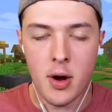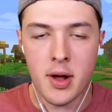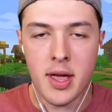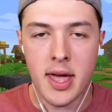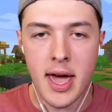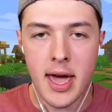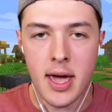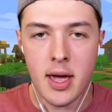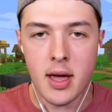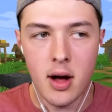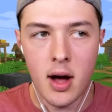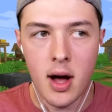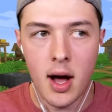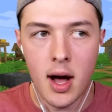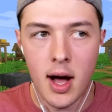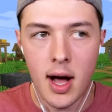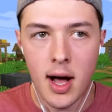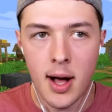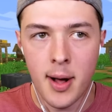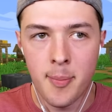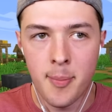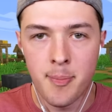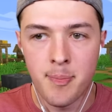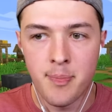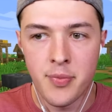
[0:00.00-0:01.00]

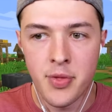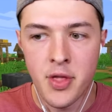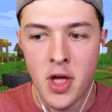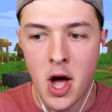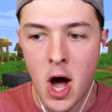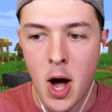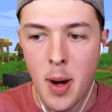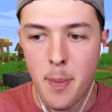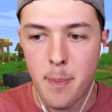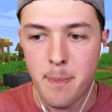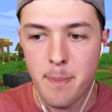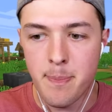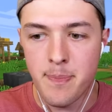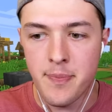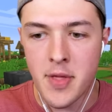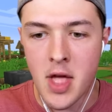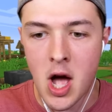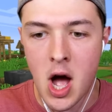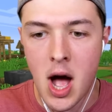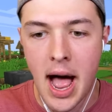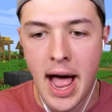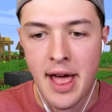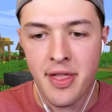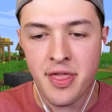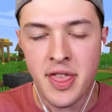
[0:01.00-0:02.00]
Okay, no,
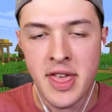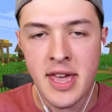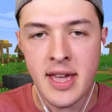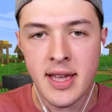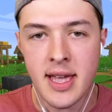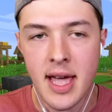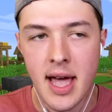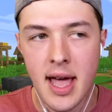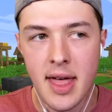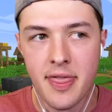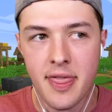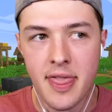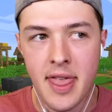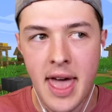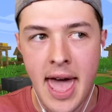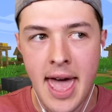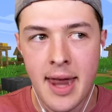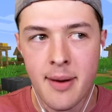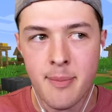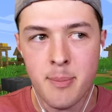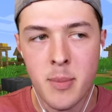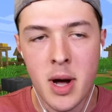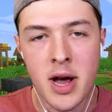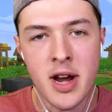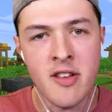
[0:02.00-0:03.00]
I think
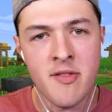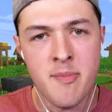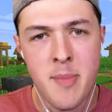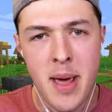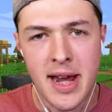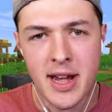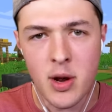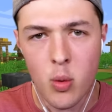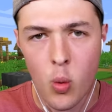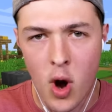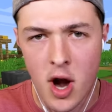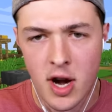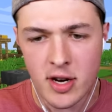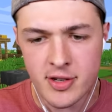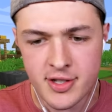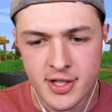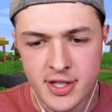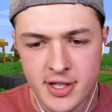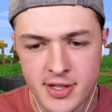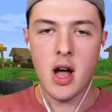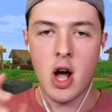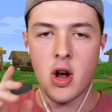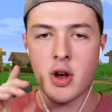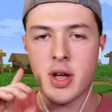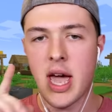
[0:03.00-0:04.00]
that might have made it
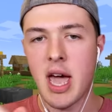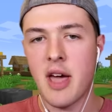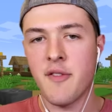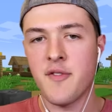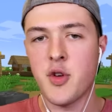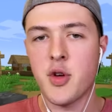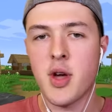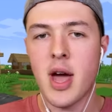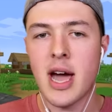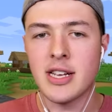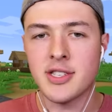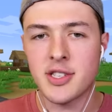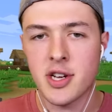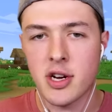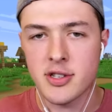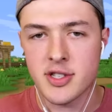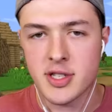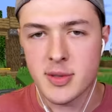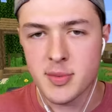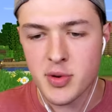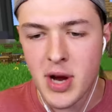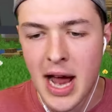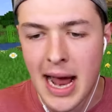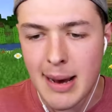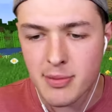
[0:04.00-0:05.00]
worse. Okay, if you guys are
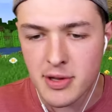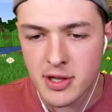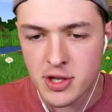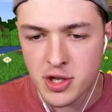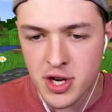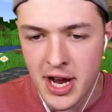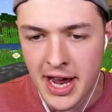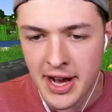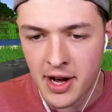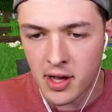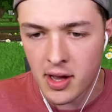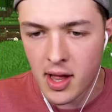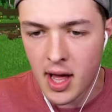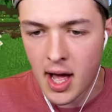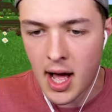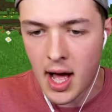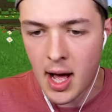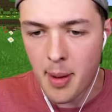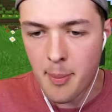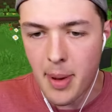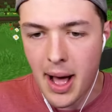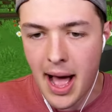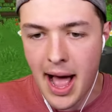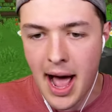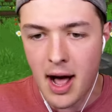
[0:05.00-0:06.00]
subscribed to the channel,
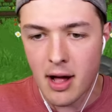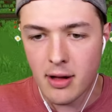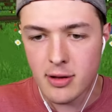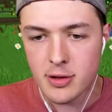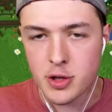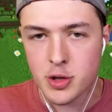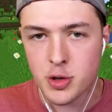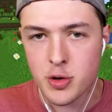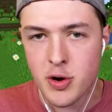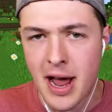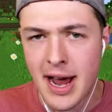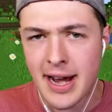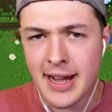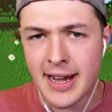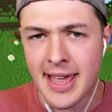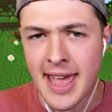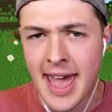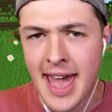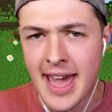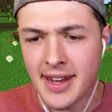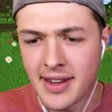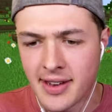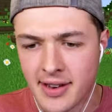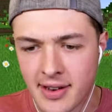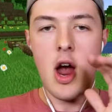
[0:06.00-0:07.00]
I'll try it
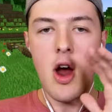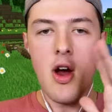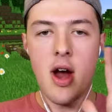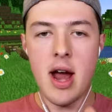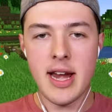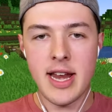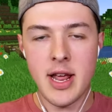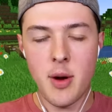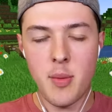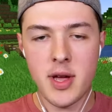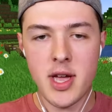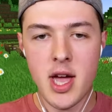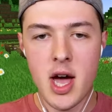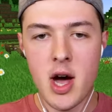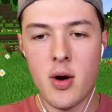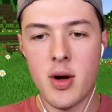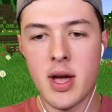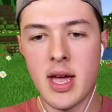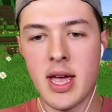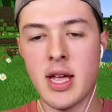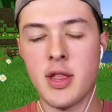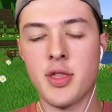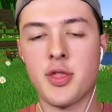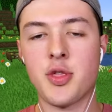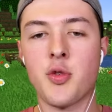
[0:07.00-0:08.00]
again. Alright, here we go
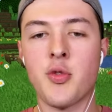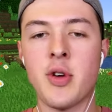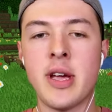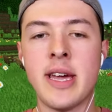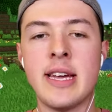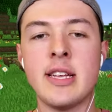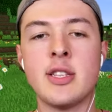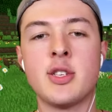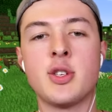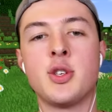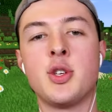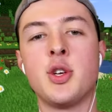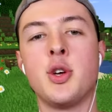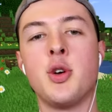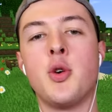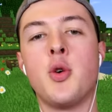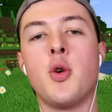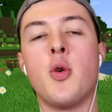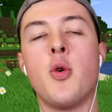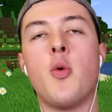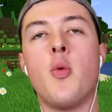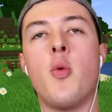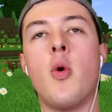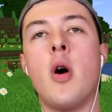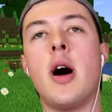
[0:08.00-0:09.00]
in 3,
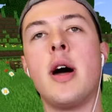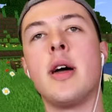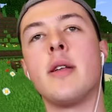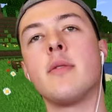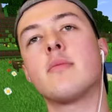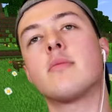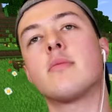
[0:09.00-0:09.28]
2, 1.